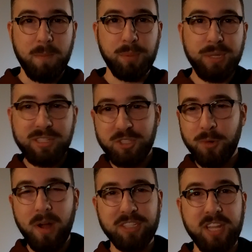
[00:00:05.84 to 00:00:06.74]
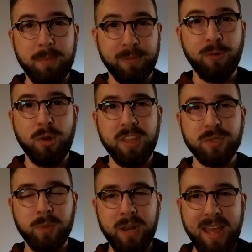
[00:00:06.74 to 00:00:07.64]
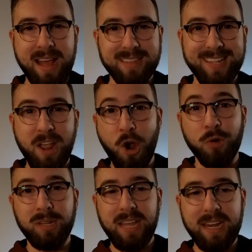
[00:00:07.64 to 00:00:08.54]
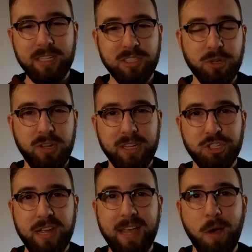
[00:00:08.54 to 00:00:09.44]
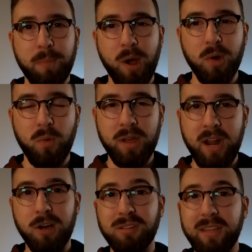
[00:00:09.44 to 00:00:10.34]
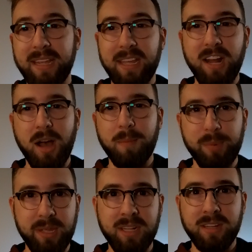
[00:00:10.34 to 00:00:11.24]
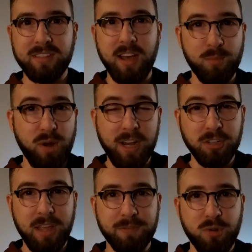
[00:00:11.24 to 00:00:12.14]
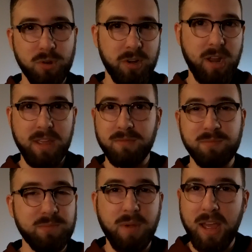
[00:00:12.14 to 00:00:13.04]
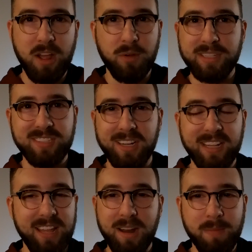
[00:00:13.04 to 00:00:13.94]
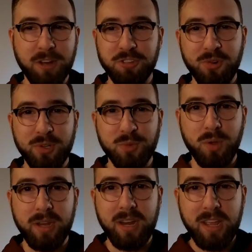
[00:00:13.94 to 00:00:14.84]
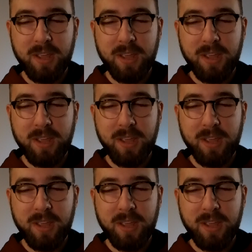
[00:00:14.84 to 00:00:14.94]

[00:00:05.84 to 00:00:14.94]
please do watch that before this one, as they are related, so you can check out part one. I'll link it up in the top right or left corner. I always suck at that. I'm not sure which one.